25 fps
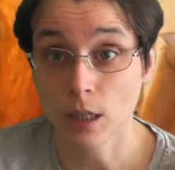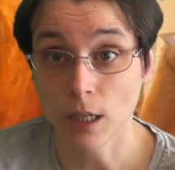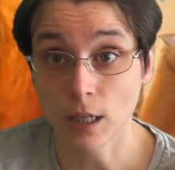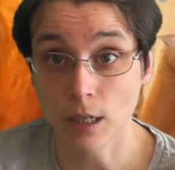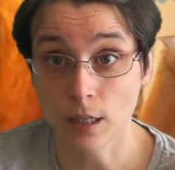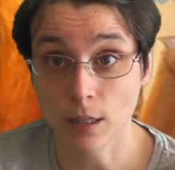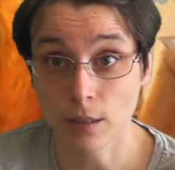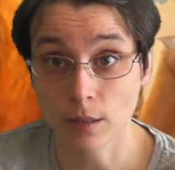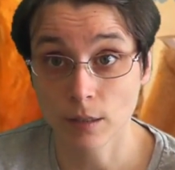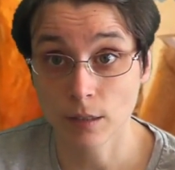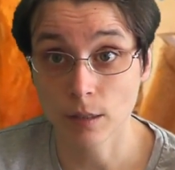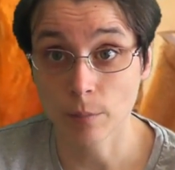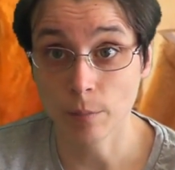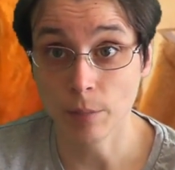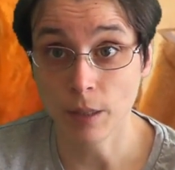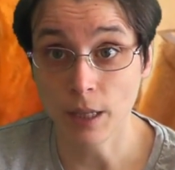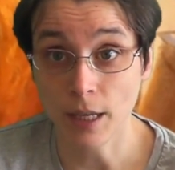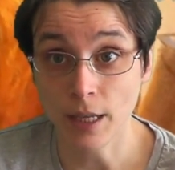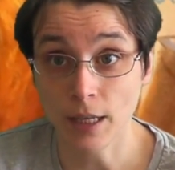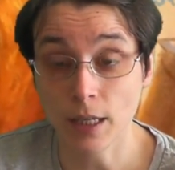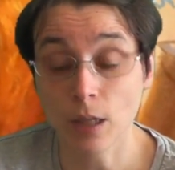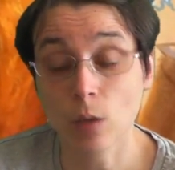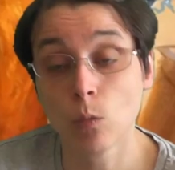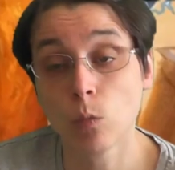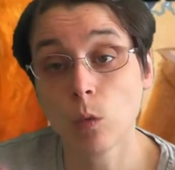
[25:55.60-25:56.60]
as the
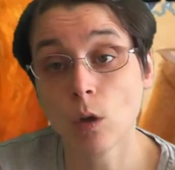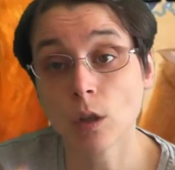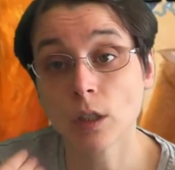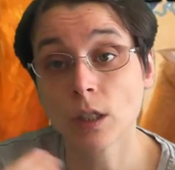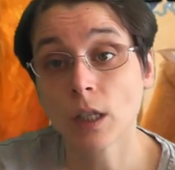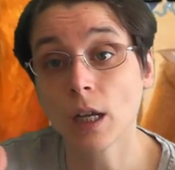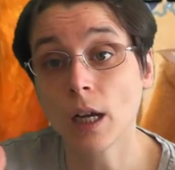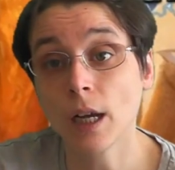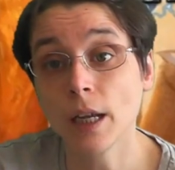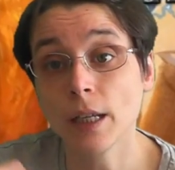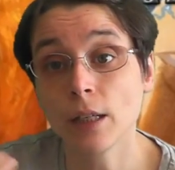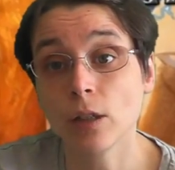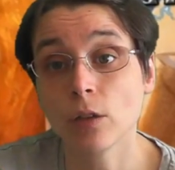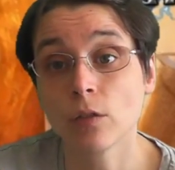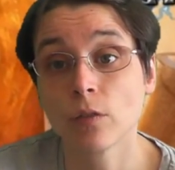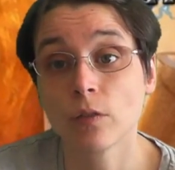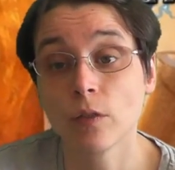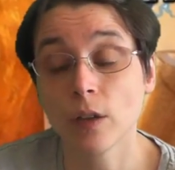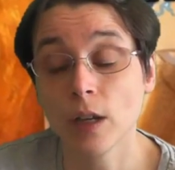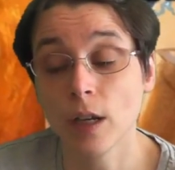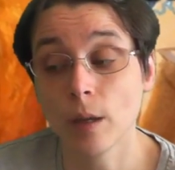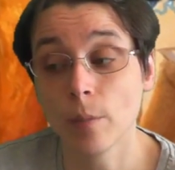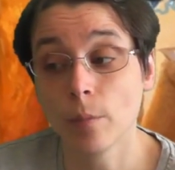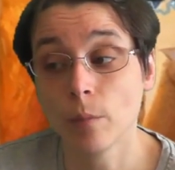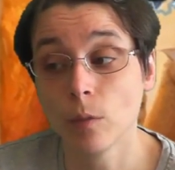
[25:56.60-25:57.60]
player what kind of
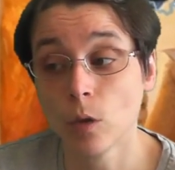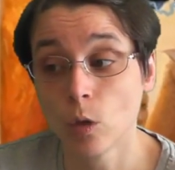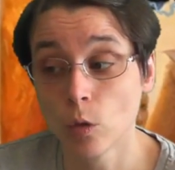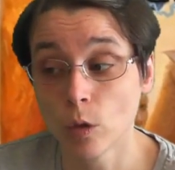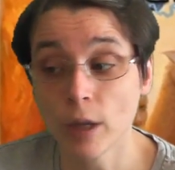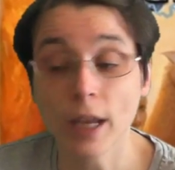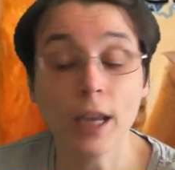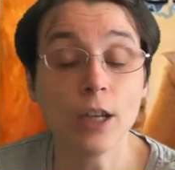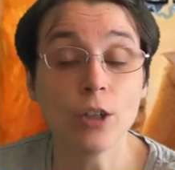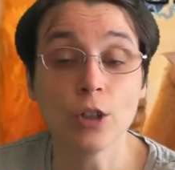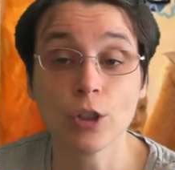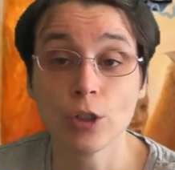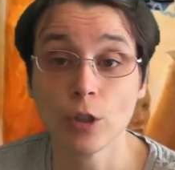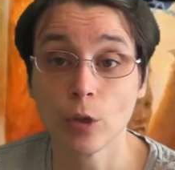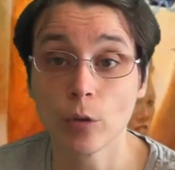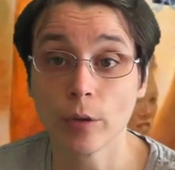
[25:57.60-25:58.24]
location